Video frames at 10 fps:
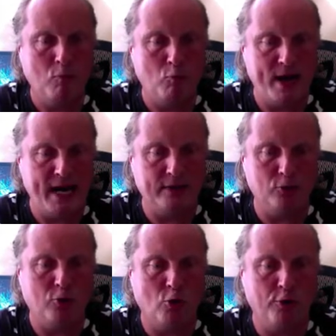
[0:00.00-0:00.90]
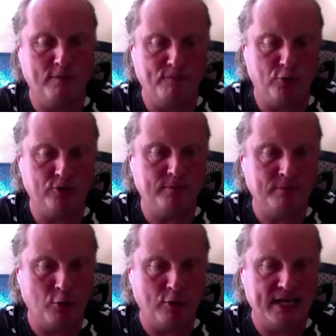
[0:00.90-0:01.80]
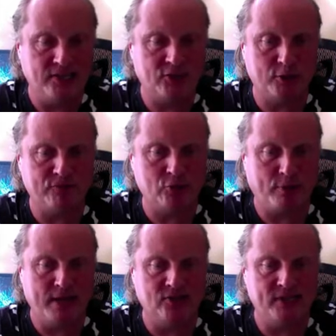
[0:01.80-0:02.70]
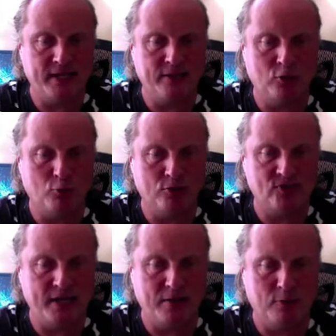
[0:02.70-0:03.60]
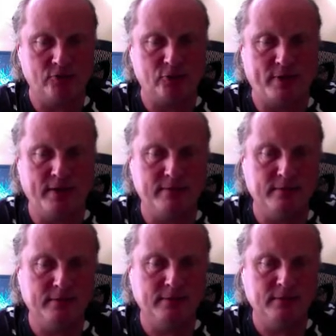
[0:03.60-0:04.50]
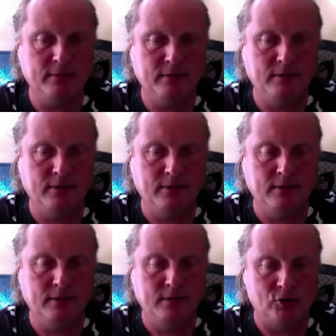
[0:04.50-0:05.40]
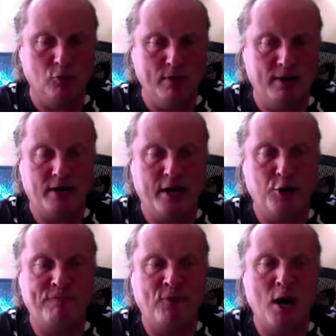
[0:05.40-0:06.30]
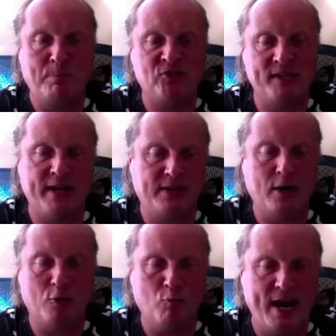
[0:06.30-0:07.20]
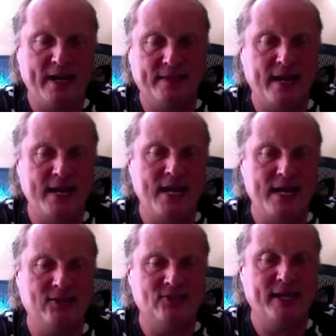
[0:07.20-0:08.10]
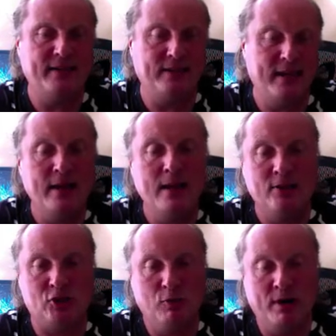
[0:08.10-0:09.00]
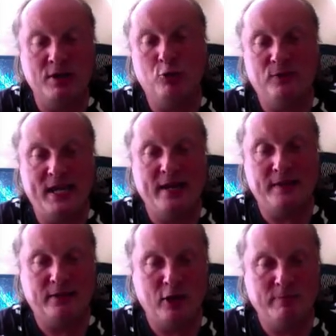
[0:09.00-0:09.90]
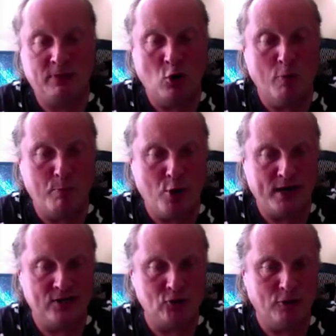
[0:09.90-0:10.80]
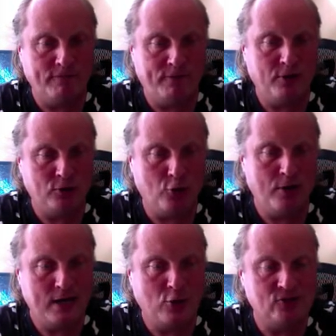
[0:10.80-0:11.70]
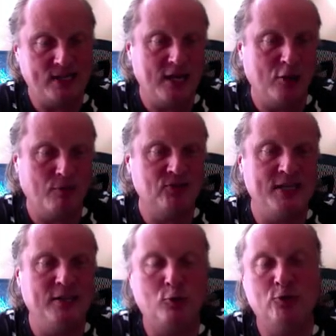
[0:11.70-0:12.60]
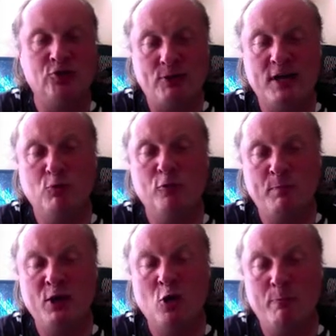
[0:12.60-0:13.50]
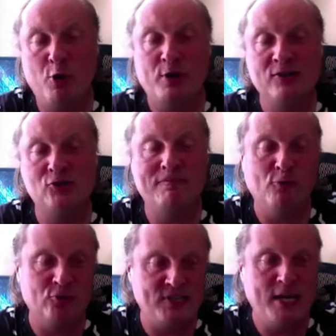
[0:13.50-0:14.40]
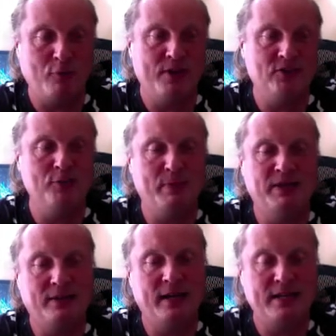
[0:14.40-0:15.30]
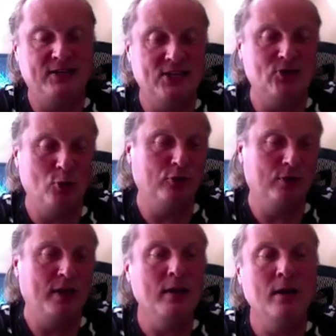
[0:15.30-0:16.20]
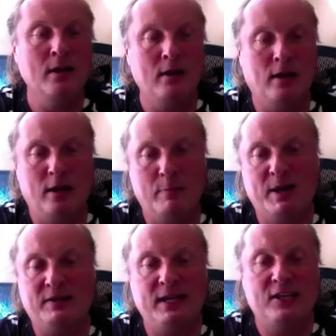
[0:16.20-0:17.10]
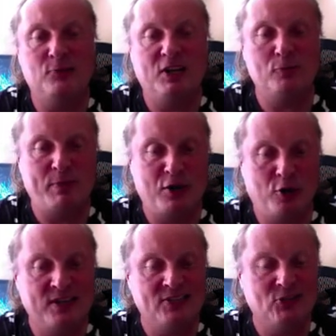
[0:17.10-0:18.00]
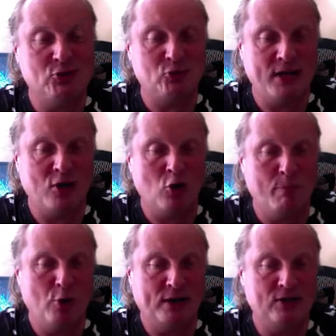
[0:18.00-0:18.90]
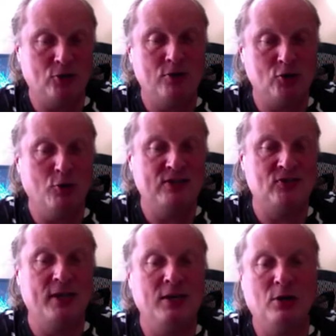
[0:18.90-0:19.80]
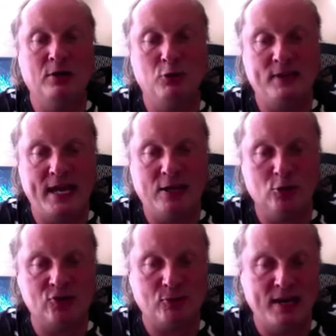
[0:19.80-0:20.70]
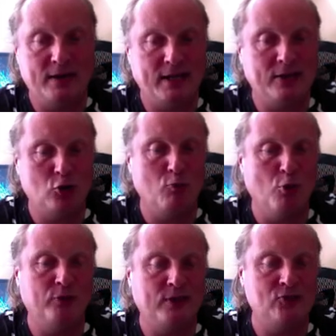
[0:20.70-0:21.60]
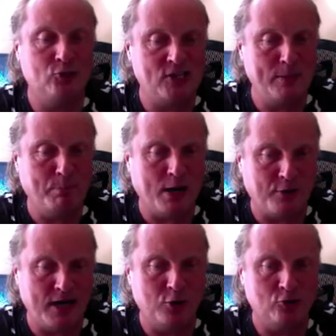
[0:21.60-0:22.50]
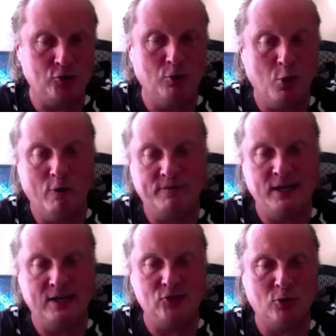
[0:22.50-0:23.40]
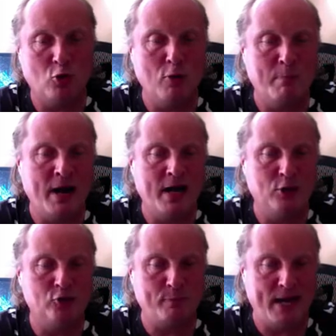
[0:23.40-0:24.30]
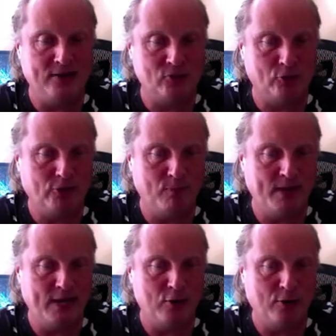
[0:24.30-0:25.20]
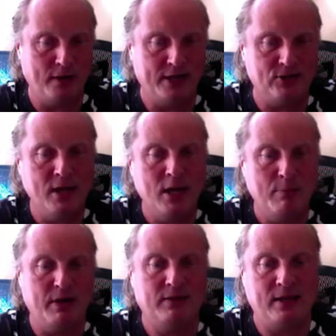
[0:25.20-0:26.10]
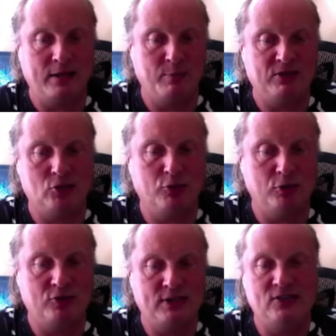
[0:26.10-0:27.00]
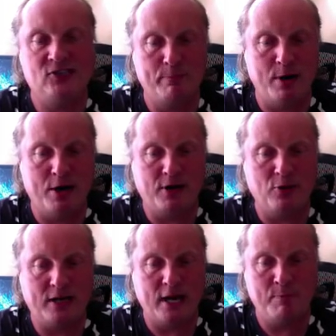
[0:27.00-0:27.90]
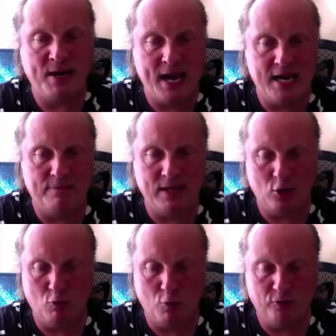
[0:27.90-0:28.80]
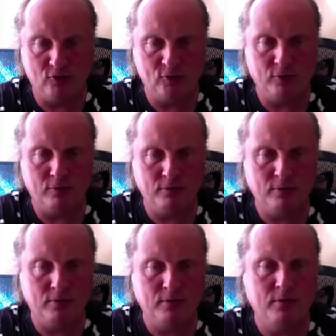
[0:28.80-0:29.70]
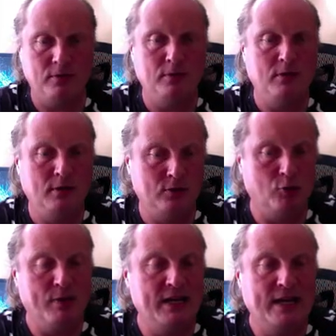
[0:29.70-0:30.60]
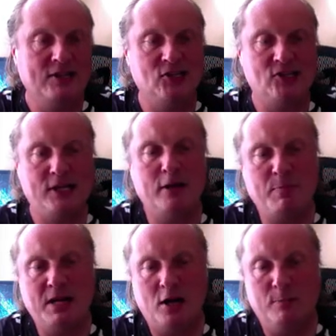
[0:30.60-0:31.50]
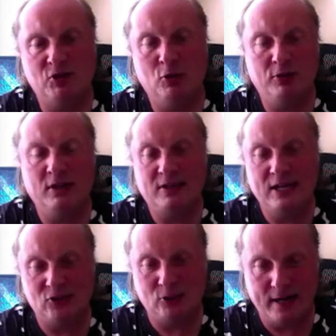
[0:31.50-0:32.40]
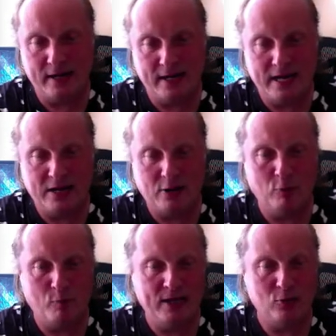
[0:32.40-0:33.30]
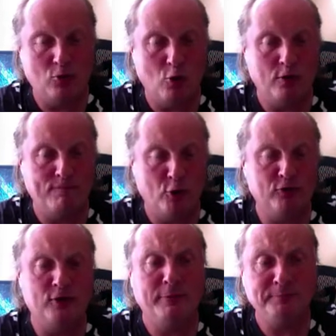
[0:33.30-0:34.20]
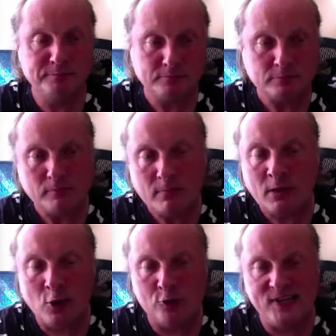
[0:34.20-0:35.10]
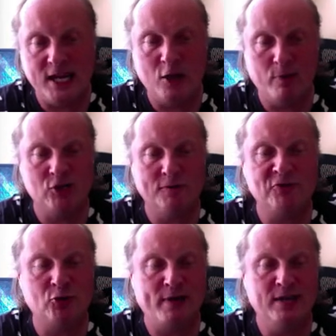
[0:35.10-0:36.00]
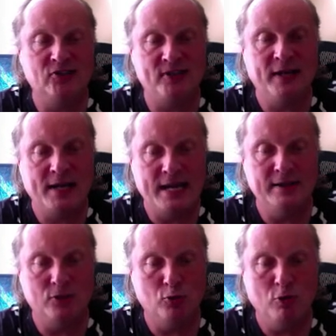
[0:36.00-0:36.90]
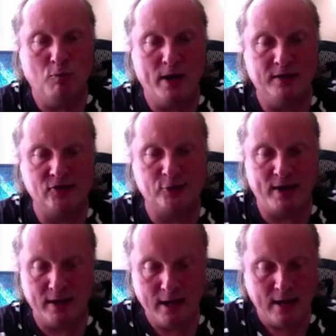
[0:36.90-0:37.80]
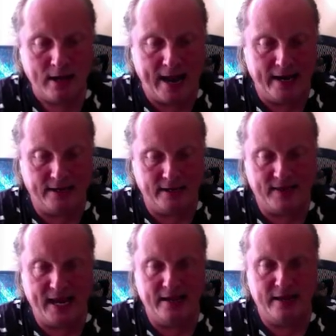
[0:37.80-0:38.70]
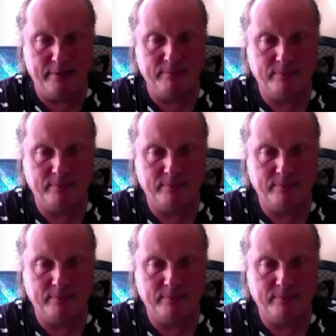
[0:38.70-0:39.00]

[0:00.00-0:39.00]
way to convert a list of strings into a single string. So kind of an upside down way that it is that so you think that the operation of turning a sequence into a string would be operation for sequences, but it is not. But it's much better. It's a string operation. So it's you take a string that you want as a separator. So often it's a comma and a space, so that we get a nice. But so that this separator can be anything you want. So it just becomes, so that is the canonical way to convert a sequence of strings into one string. And then